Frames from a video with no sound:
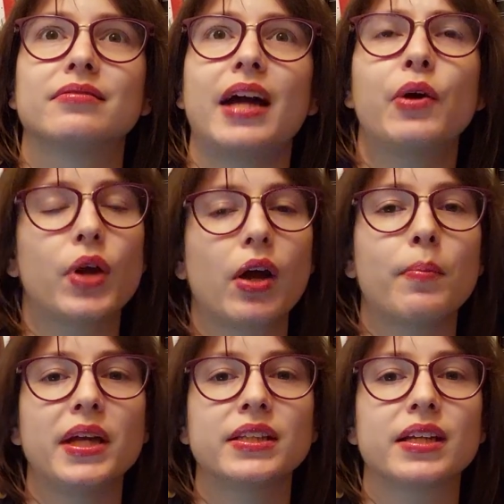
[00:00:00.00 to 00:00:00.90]
I
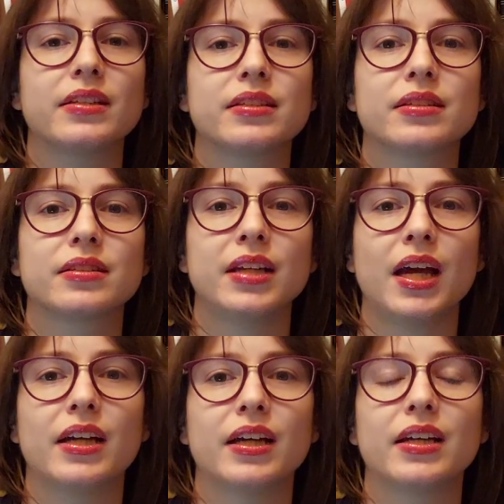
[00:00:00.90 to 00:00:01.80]
recommend it.
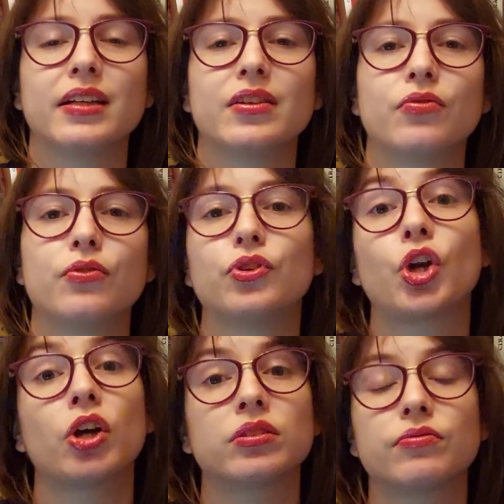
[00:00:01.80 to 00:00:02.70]
Yeah, if you're
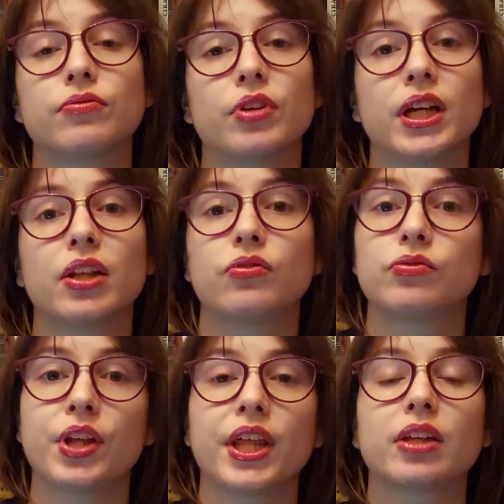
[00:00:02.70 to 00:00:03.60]
not afraid of
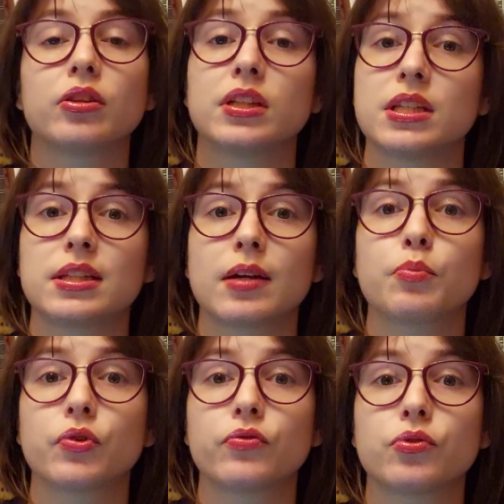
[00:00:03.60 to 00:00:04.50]
reading these type
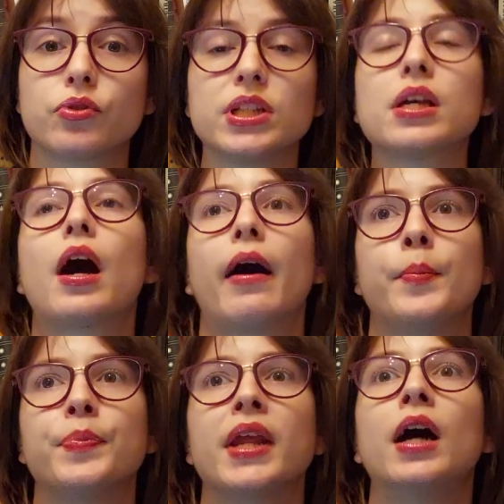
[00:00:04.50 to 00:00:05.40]
of stories. Ah,
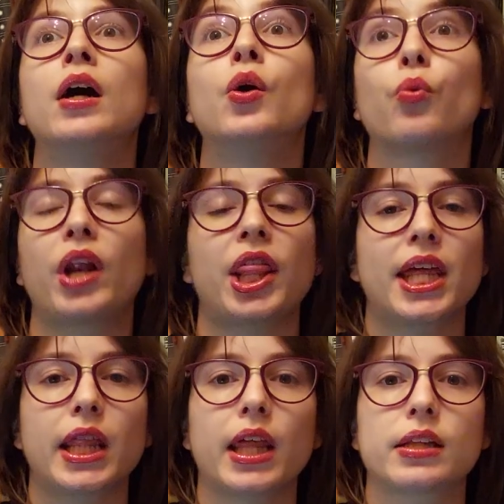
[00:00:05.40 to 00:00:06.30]
one
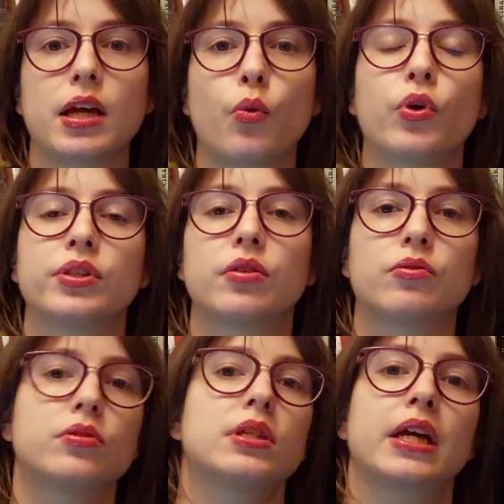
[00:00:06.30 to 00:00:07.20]
thing that I wanted
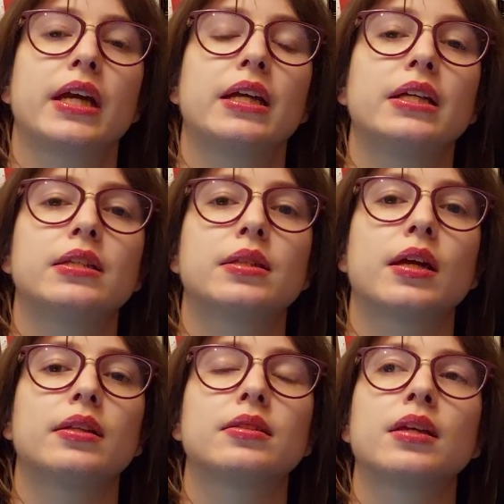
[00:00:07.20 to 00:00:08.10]
to say is
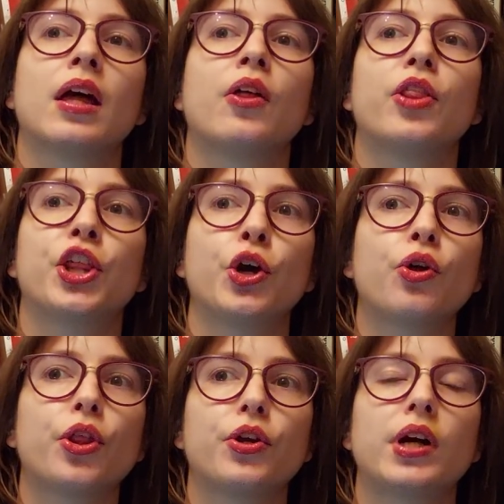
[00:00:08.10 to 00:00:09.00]
that the
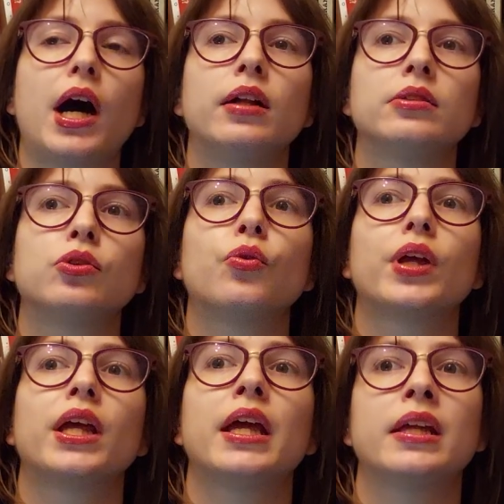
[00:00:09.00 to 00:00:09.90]
author, although
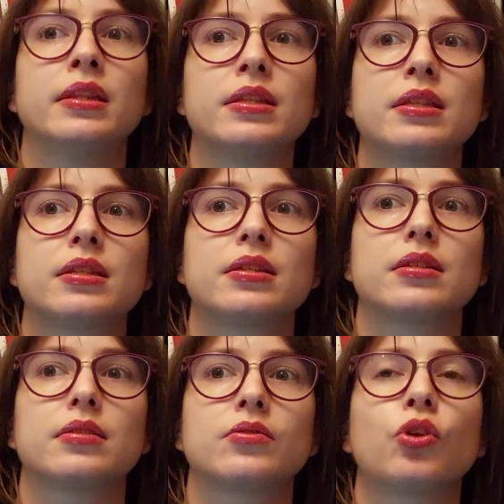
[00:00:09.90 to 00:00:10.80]
he hints,
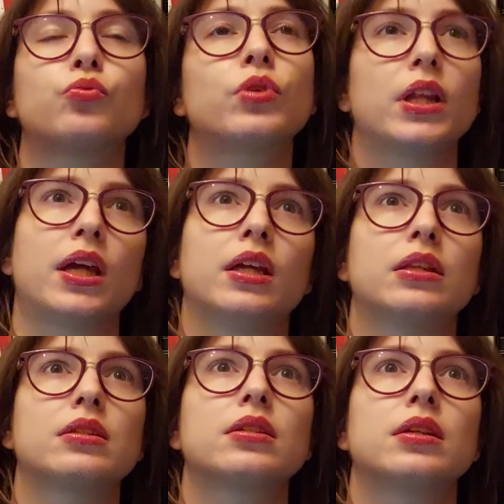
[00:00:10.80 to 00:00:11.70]
not really
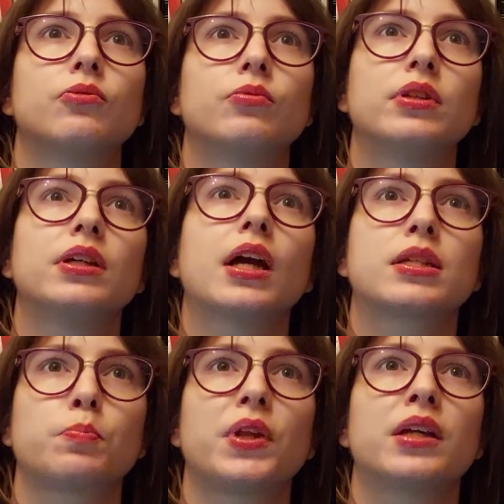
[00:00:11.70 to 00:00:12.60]
hints, he, he
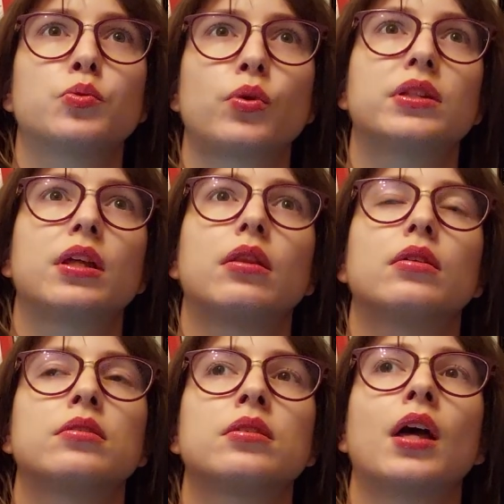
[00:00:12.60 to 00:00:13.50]
explains what he
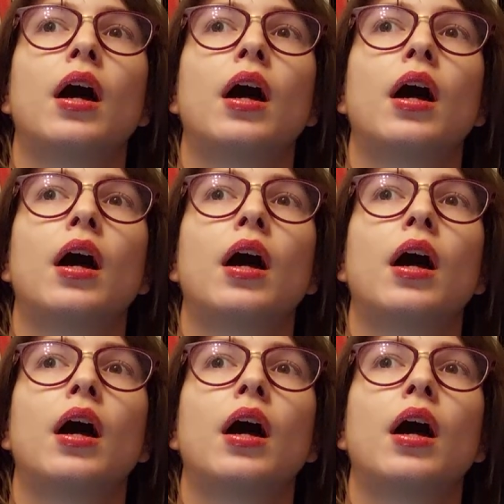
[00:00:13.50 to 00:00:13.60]
does.